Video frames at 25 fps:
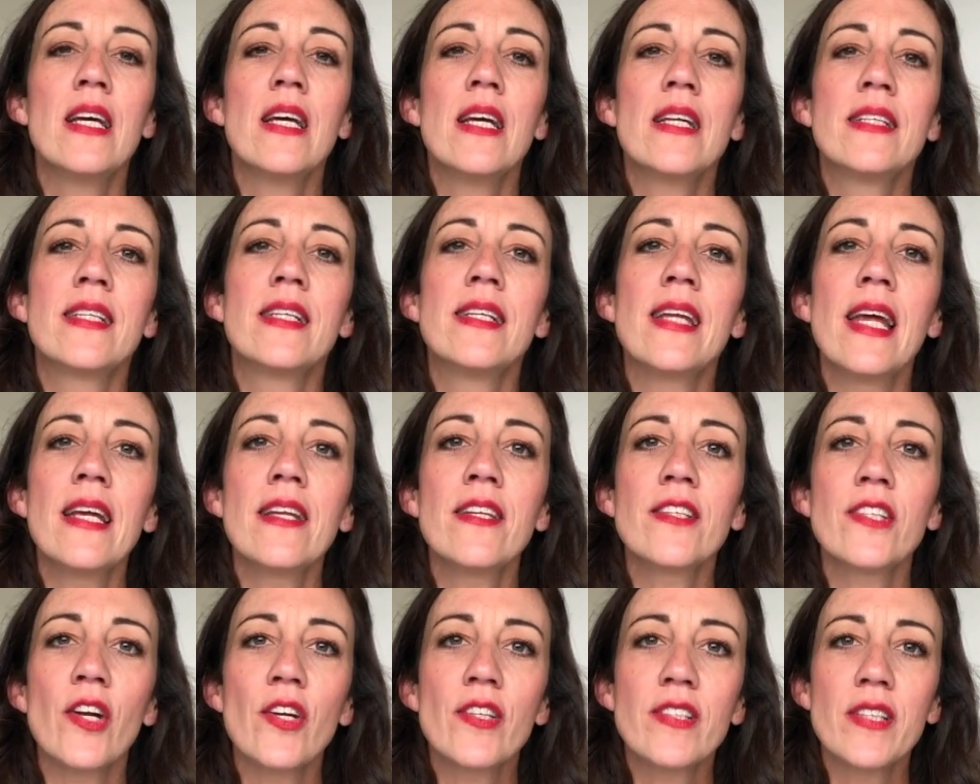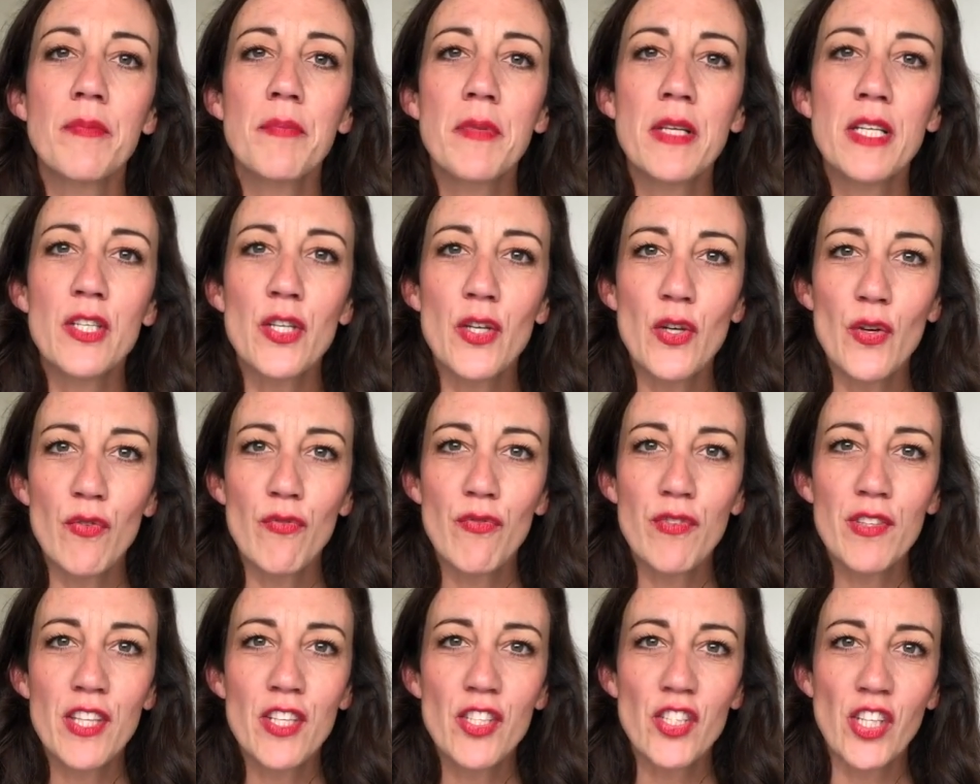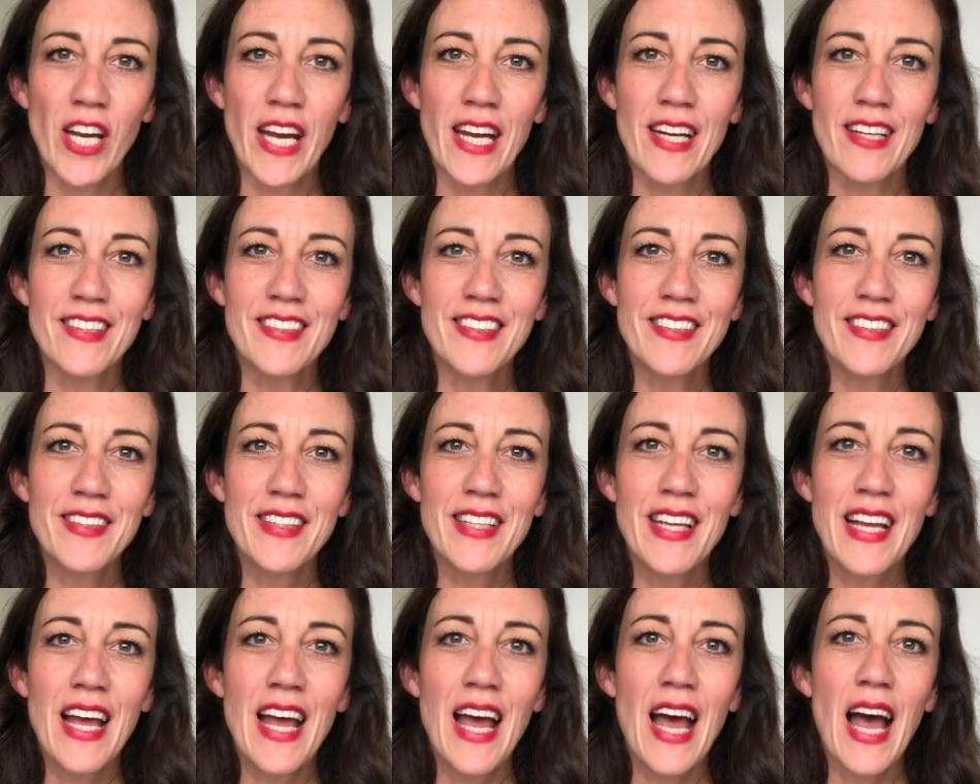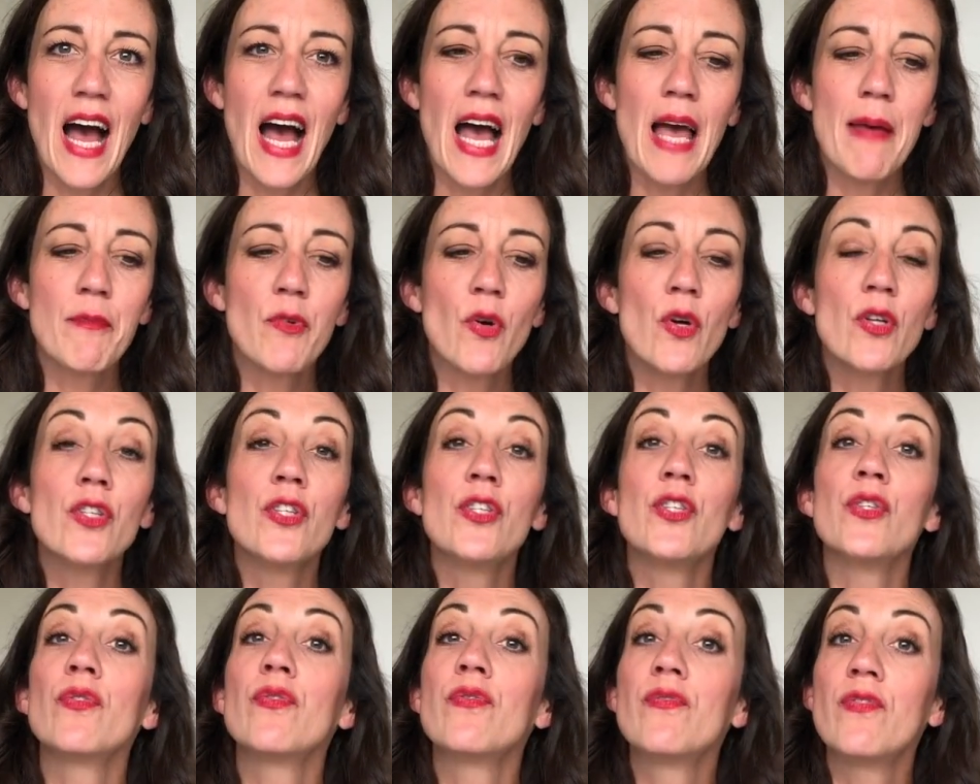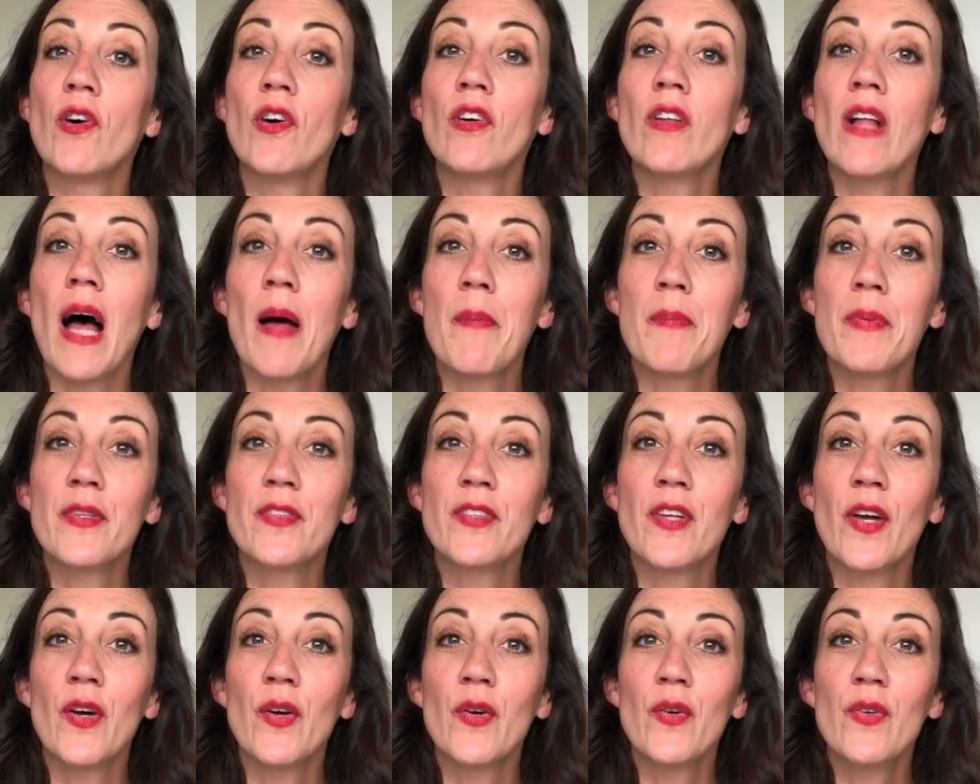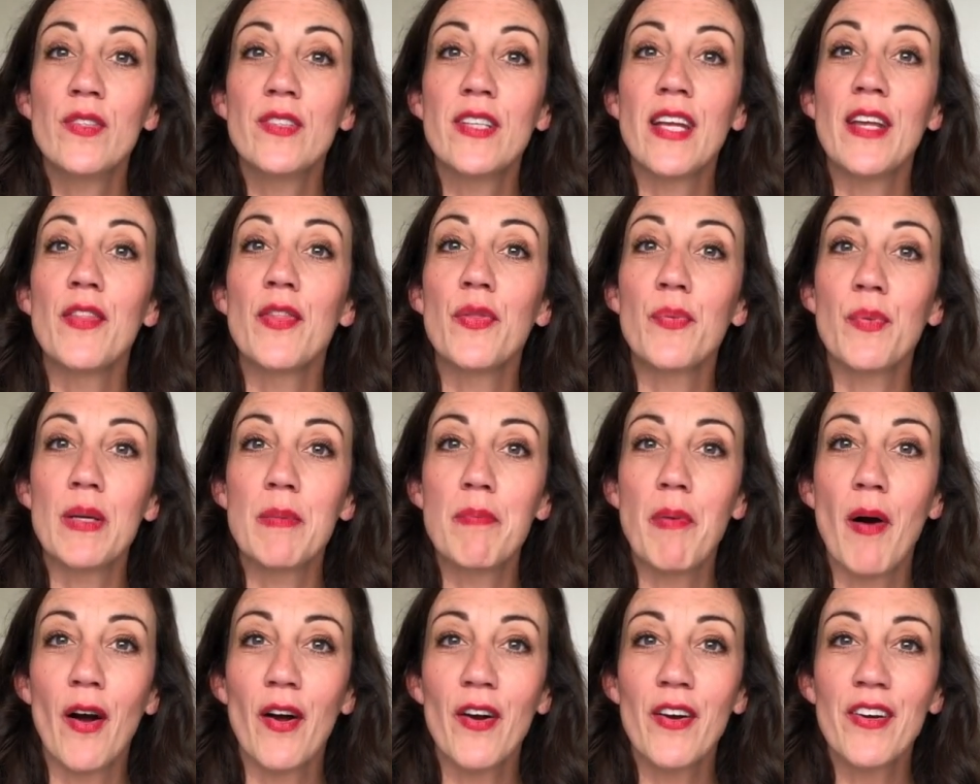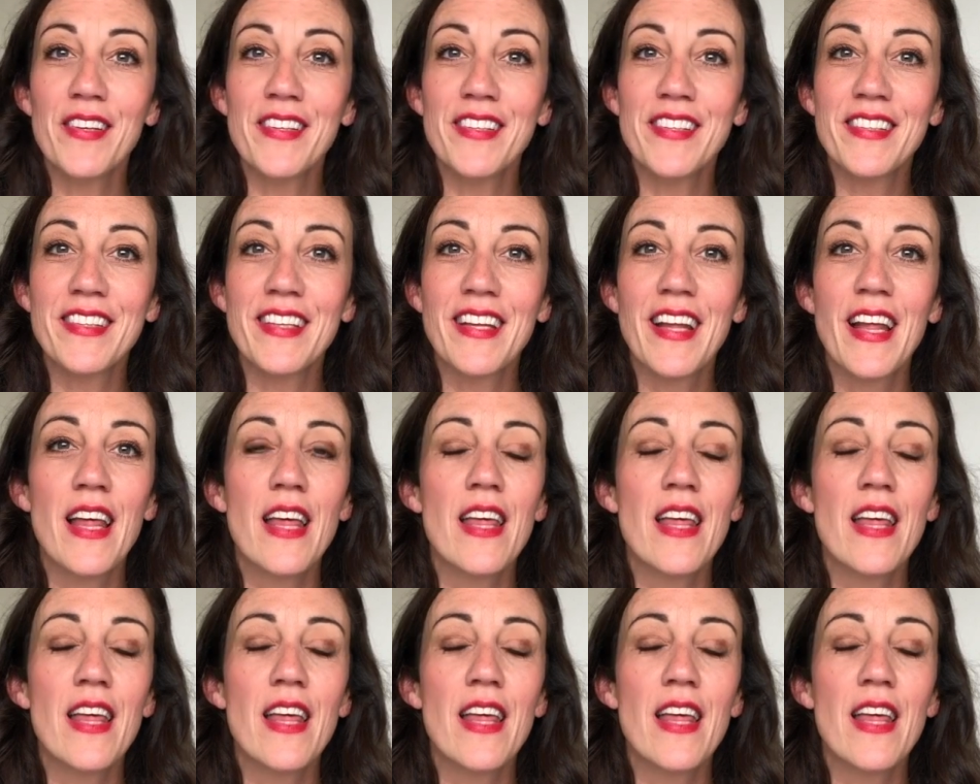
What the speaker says: Today starts something new for the channel. I'm going to do full episodes in 3 parts.